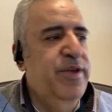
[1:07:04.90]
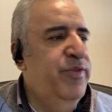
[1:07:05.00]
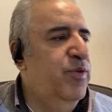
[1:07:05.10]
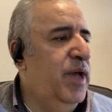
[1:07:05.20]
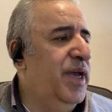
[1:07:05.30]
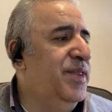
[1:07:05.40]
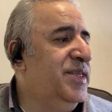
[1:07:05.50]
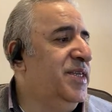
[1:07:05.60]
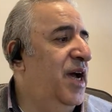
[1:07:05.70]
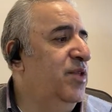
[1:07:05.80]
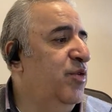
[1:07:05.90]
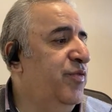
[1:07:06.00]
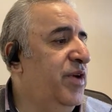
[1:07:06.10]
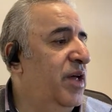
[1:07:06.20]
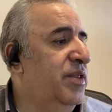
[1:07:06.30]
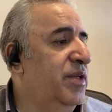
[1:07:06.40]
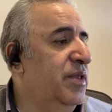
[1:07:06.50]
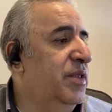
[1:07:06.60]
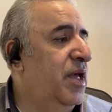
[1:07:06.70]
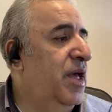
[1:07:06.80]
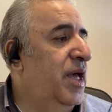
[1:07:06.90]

if you like this kind of content,